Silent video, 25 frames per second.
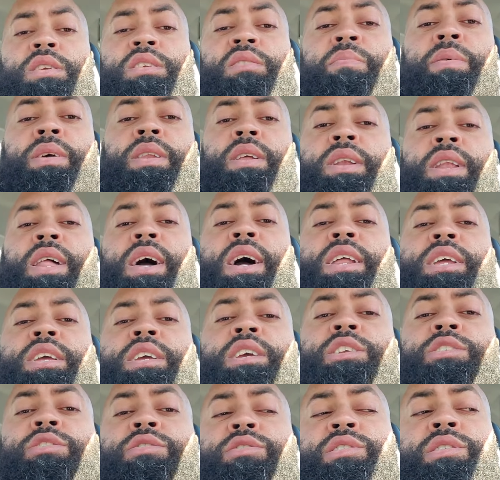it has been a lot of
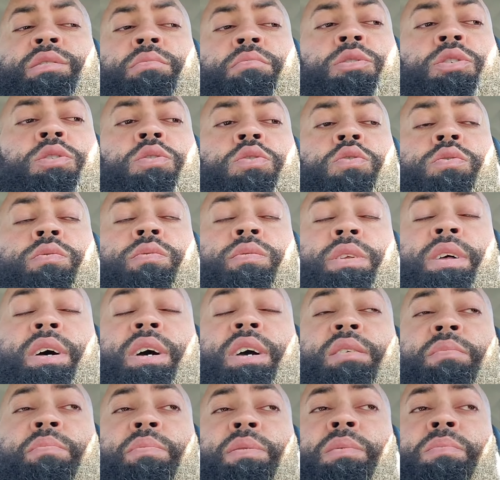interesting moves.
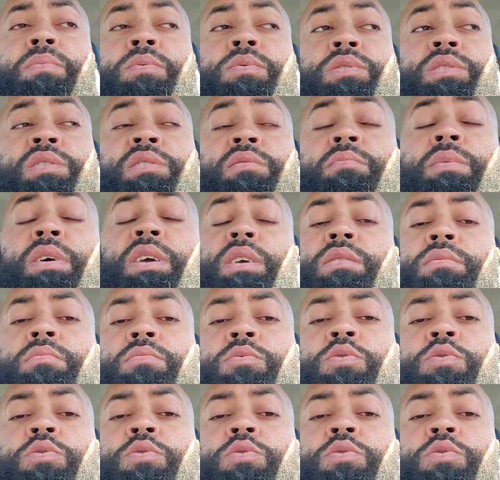Like people just making